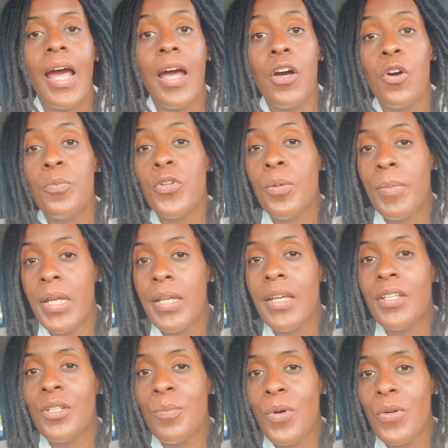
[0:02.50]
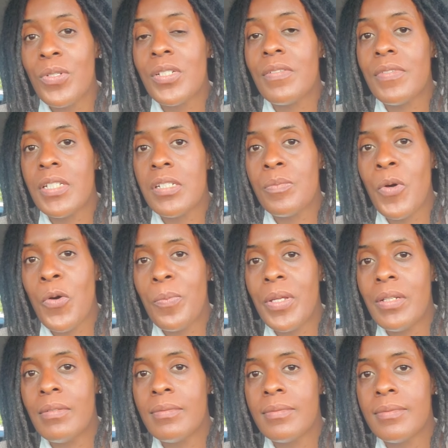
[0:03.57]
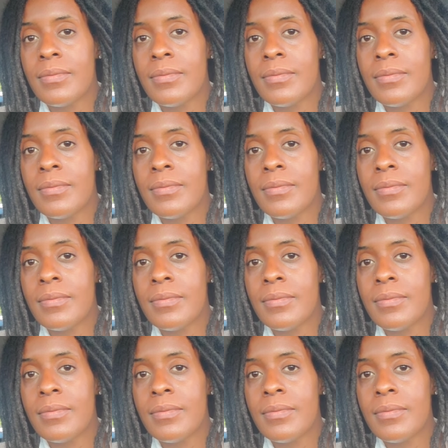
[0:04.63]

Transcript: I hope you're making the most of this moment.